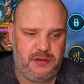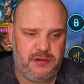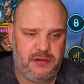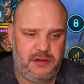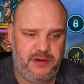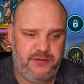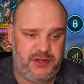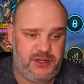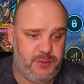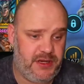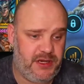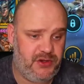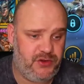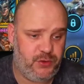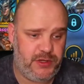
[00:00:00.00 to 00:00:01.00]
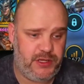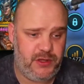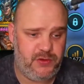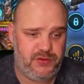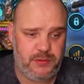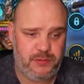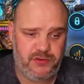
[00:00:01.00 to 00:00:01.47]
I've actually been enjoying
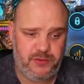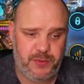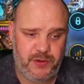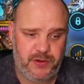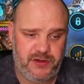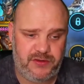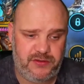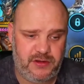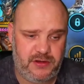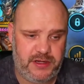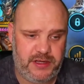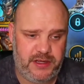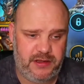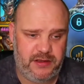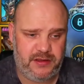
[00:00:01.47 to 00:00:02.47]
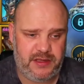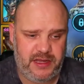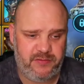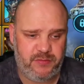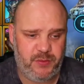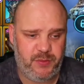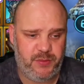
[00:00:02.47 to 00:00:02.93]
using him, to be honest. I
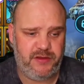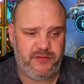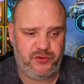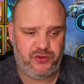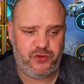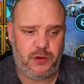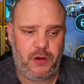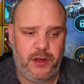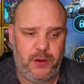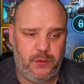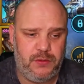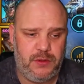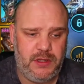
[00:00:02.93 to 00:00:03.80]
gave him a bit of a trial.